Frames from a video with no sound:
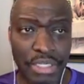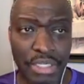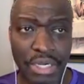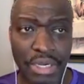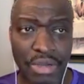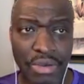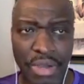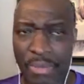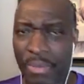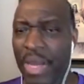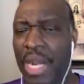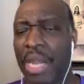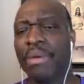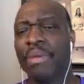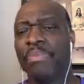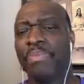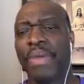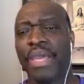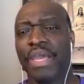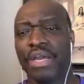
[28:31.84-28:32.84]
And what I'm
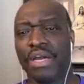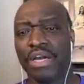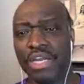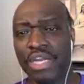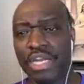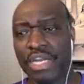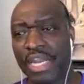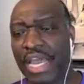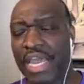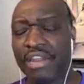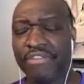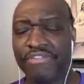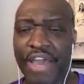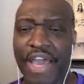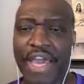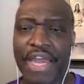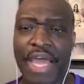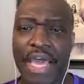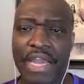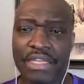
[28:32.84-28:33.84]
going to pay
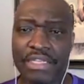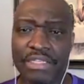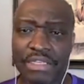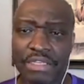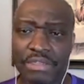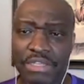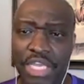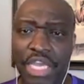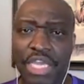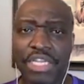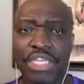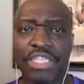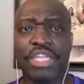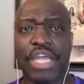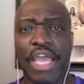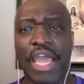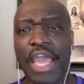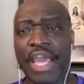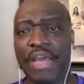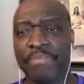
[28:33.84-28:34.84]
$195 a year just
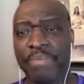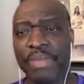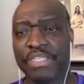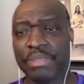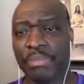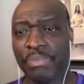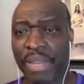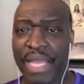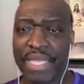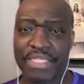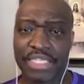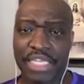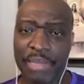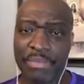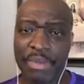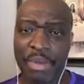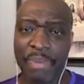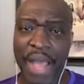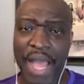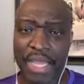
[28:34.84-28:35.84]
to have a piece of plastic
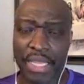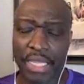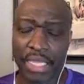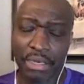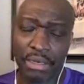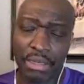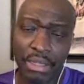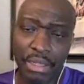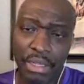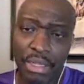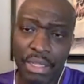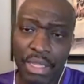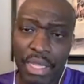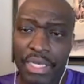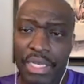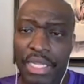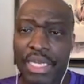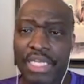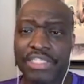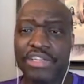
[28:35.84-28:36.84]
in my pocket.
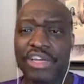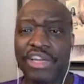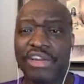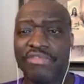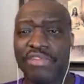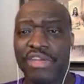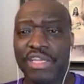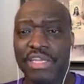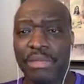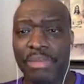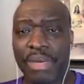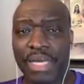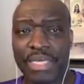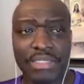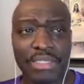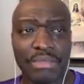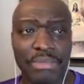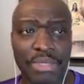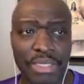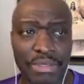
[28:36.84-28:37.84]
And then I started reading about
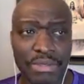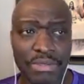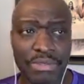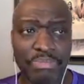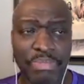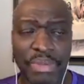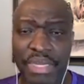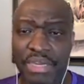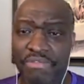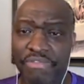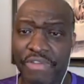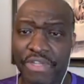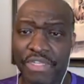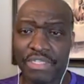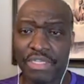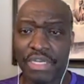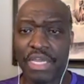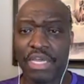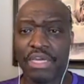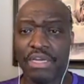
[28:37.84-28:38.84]
some of those
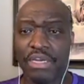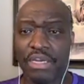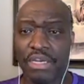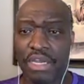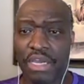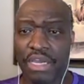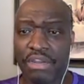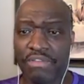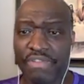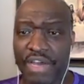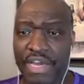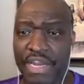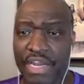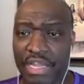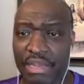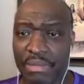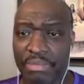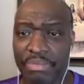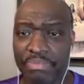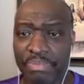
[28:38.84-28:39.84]
benefits of that
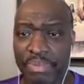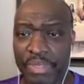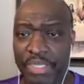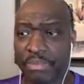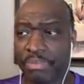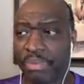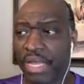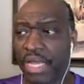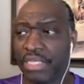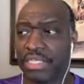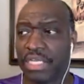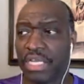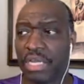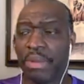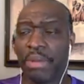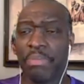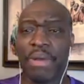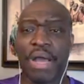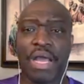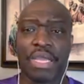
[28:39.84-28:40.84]
$195 piece of plastic in
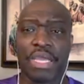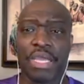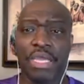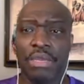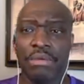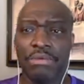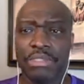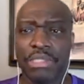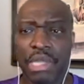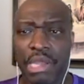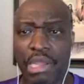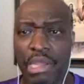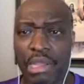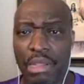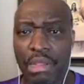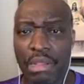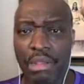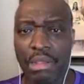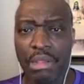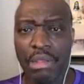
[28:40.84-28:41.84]
my pocket. And it was like,
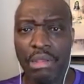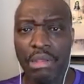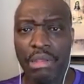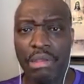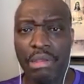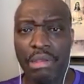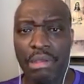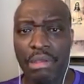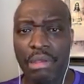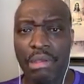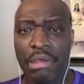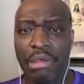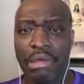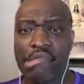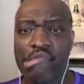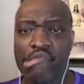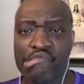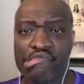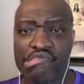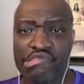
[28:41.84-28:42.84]

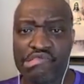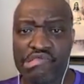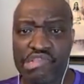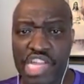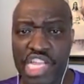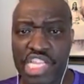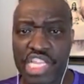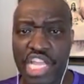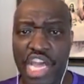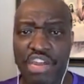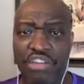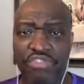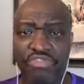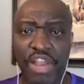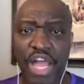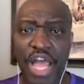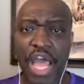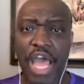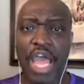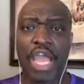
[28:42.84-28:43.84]
that's kind of
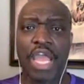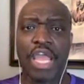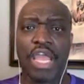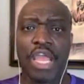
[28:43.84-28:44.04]
fly.